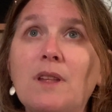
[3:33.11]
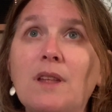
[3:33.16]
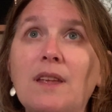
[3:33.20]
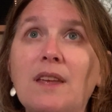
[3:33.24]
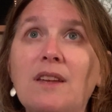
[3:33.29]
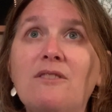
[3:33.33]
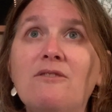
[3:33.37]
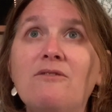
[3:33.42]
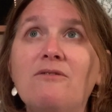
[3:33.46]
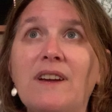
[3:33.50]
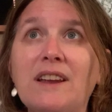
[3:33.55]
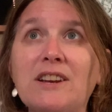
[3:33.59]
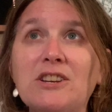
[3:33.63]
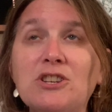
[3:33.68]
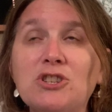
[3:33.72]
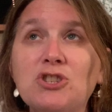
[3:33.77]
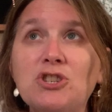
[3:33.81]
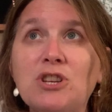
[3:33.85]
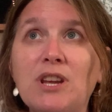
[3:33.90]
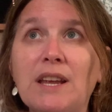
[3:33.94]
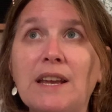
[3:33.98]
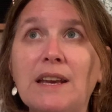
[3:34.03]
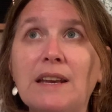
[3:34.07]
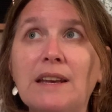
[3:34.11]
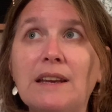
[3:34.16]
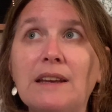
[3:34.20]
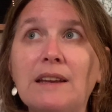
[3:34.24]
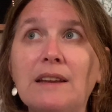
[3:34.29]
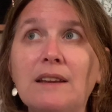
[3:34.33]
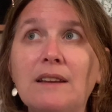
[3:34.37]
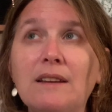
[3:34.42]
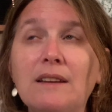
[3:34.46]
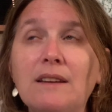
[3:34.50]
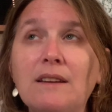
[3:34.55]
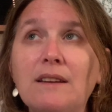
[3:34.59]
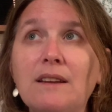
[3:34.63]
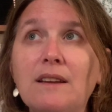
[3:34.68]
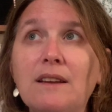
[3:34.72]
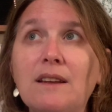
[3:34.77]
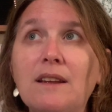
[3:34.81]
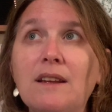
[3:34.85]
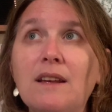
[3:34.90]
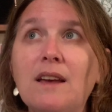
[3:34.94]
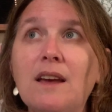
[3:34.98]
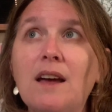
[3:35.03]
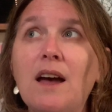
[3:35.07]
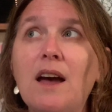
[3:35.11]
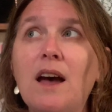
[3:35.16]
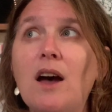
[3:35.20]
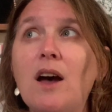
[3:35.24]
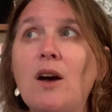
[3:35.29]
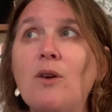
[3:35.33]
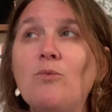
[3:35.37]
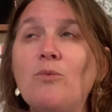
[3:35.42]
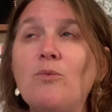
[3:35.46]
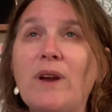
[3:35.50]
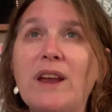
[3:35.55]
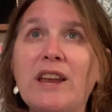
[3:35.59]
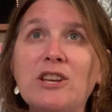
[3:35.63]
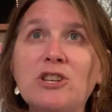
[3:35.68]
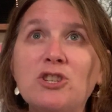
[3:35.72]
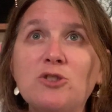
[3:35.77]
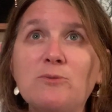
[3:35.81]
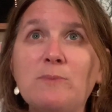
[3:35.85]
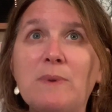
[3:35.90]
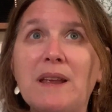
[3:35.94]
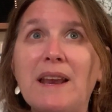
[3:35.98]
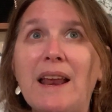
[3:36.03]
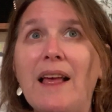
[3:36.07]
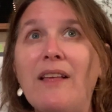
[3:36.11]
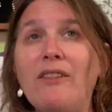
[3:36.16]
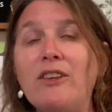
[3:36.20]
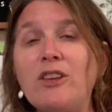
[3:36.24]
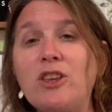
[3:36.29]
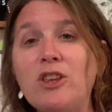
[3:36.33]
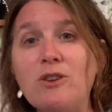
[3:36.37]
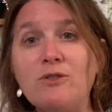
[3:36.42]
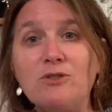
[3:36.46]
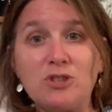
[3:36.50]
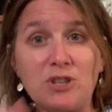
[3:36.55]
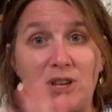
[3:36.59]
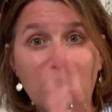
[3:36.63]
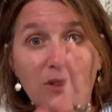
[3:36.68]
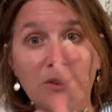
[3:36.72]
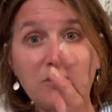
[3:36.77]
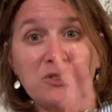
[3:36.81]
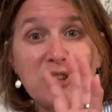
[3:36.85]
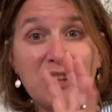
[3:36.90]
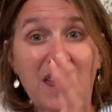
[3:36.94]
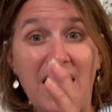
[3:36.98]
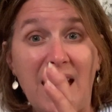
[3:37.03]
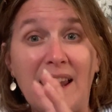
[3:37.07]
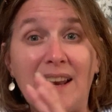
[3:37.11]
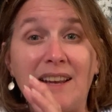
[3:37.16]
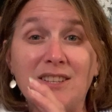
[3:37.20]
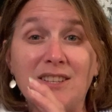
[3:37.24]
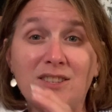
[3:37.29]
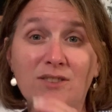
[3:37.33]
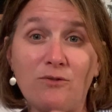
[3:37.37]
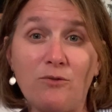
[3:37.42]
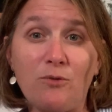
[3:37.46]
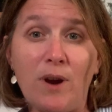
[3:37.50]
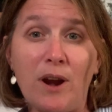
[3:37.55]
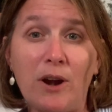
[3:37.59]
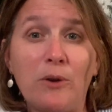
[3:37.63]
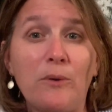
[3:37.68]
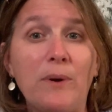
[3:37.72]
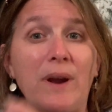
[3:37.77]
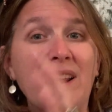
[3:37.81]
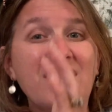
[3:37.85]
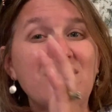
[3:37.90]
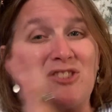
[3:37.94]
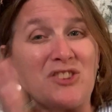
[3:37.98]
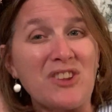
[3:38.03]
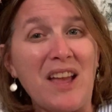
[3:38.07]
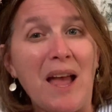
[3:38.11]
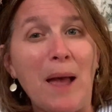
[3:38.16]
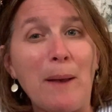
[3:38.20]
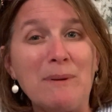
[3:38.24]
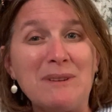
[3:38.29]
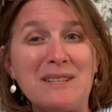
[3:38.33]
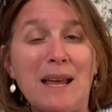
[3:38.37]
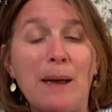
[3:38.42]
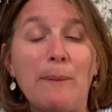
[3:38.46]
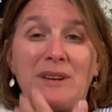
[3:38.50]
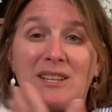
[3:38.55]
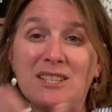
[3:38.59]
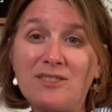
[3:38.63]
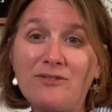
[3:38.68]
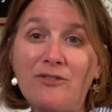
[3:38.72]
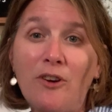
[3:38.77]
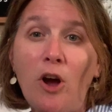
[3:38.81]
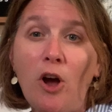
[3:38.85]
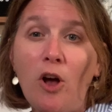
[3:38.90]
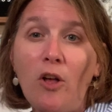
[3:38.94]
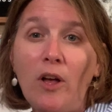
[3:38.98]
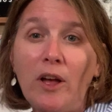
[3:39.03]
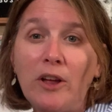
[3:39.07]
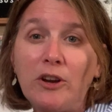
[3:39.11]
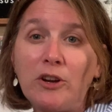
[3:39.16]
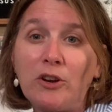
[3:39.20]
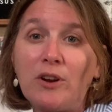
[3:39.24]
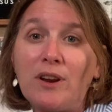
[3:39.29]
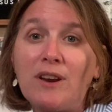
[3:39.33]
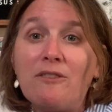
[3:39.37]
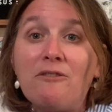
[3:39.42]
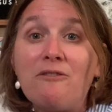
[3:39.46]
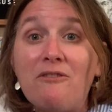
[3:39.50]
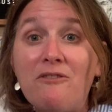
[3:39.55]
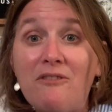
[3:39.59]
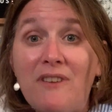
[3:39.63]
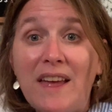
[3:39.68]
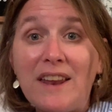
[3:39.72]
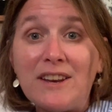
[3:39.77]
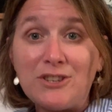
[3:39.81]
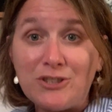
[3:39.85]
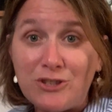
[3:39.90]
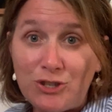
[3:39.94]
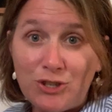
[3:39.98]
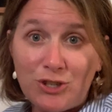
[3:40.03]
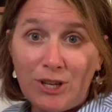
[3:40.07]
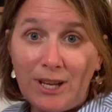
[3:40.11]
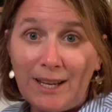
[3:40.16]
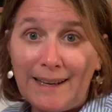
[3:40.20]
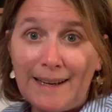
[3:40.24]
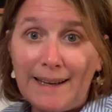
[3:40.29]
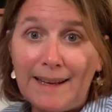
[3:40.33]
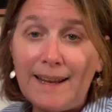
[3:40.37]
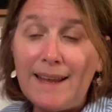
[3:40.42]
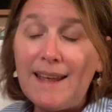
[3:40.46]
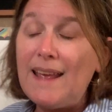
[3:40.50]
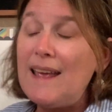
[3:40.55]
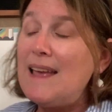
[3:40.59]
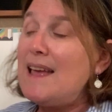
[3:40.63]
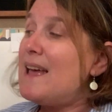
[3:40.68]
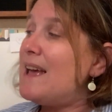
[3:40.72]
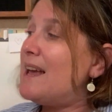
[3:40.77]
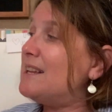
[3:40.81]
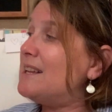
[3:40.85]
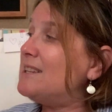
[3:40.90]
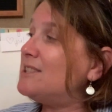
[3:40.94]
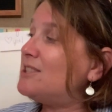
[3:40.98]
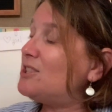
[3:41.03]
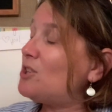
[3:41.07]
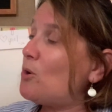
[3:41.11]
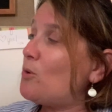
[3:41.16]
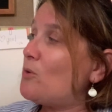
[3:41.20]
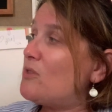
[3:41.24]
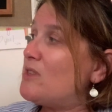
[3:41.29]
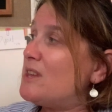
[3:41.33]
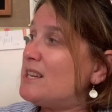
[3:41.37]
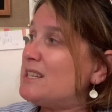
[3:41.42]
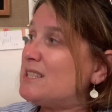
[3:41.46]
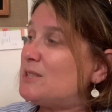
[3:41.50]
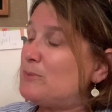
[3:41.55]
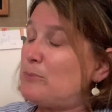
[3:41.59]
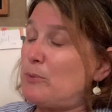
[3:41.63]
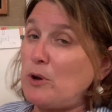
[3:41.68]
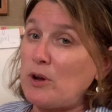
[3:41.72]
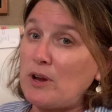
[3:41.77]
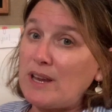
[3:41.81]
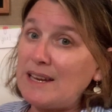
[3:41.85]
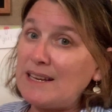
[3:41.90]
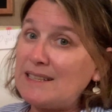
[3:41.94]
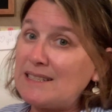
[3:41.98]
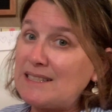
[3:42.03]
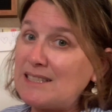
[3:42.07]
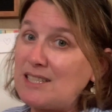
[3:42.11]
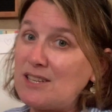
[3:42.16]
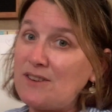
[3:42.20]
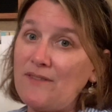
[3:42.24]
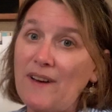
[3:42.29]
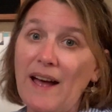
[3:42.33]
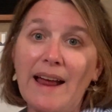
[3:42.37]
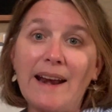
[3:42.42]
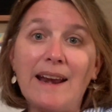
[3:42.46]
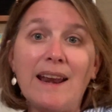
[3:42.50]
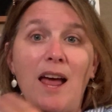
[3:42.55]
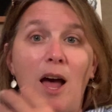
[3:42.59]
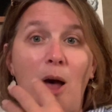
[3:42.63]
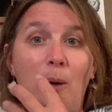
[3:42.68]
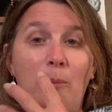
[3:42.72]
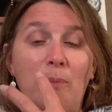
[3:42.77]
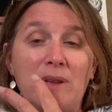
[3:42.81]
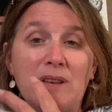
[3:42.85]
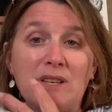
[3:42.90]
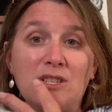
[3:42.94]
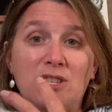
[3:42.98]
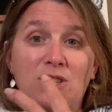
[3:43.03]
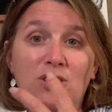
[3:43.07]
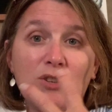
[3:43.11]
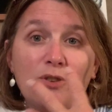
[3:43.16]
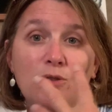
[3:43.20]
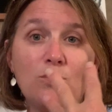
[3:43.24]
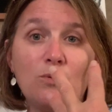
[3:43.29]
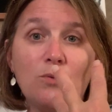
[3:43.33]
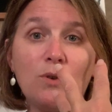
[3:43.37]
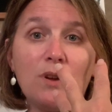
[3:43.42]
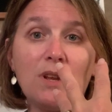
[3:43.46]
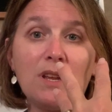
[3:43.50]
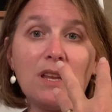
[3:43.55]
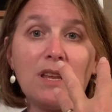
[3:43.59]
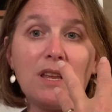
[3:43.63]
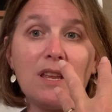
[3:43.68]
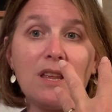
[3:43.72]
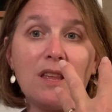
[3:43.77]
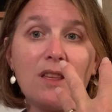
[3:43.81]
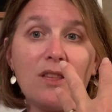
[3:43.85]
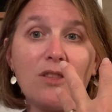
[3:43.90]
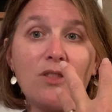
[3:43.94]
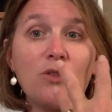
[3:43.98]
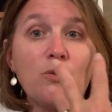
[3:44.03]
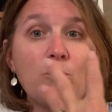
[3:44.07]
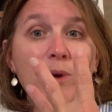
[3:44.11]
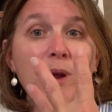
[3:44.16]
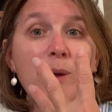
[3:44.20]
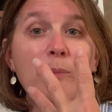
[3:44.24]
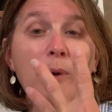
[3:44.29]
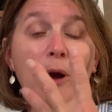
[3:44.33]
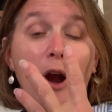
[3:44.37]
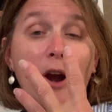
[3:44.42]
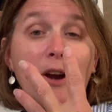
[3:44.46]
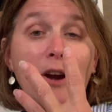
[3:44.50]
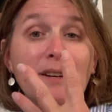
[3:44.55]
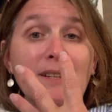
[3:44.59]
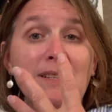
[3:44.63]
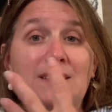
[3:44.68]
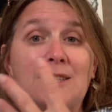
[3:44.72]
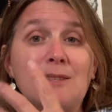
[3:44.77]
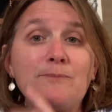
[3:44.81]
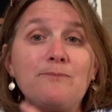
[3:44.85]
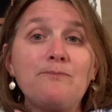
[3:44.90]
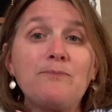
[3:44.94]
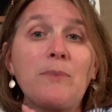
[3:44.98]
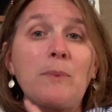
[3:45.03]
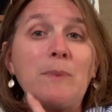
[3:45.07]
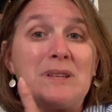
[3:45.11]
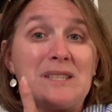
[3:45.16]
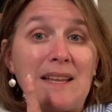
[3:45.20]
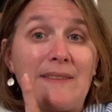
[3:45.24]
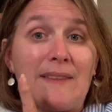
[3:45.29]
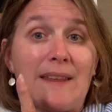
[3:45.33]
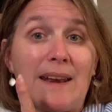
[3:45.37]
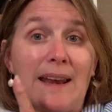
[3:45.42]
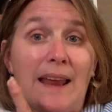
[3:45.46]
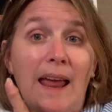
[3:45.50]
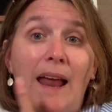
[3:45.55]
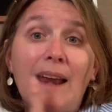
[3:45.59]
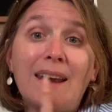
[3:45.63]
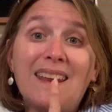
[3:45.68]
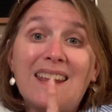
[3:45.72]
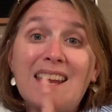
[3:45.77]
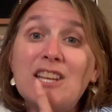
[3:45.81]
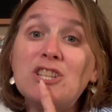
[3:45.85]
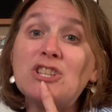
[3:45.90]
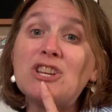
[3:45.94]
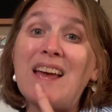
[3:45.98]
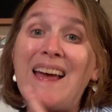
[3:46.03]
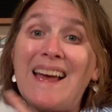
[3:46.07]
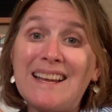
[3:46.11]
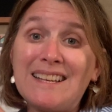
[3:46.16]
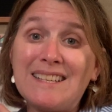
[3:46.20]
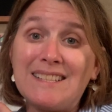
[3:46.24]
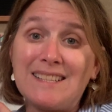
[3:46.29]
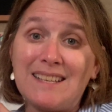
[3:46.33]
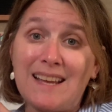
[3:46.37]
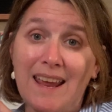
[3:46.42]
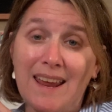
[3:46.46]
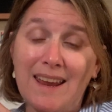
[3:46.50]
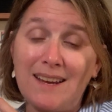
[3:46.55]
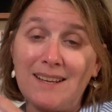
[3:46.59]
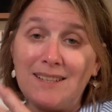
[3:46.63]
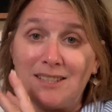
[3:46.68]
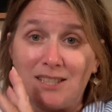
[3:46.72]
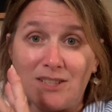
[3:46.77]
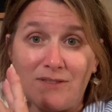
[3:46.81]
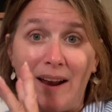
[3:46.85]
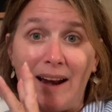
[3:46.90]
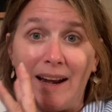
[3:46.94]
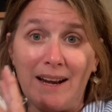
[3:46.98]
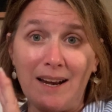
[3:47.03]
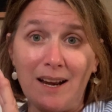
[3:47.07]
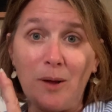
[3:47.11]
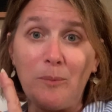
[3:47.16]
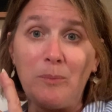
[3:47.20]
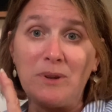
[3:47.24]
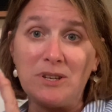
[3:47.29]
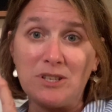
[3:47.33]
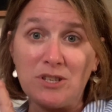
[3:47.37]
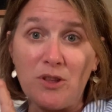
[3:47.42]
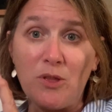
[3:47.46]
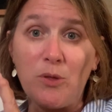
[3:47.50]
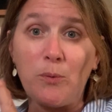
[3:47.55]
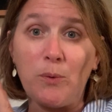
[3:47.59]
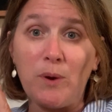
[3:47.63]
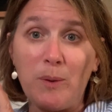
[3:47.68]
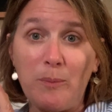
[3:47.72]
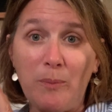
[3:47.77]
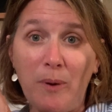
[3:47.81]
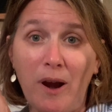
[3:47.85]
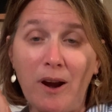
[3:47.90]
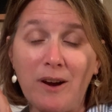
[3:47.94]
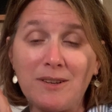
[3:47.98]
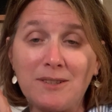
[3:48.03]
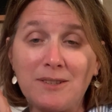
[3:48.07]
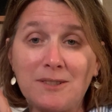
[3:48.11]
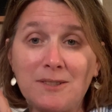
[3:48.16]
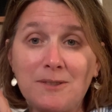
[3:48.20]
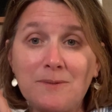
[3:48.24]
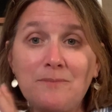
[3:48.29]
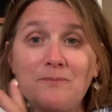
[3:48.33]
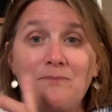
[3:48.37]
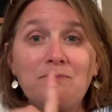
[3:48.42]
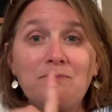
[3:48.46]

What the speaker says: Invention, arrangement, elocution, those are the canons of rhetoric. So the common topics fall under invention. And so this book is divided up into 3 parts. Let me say that again. Each essay is divided up into 3 parts.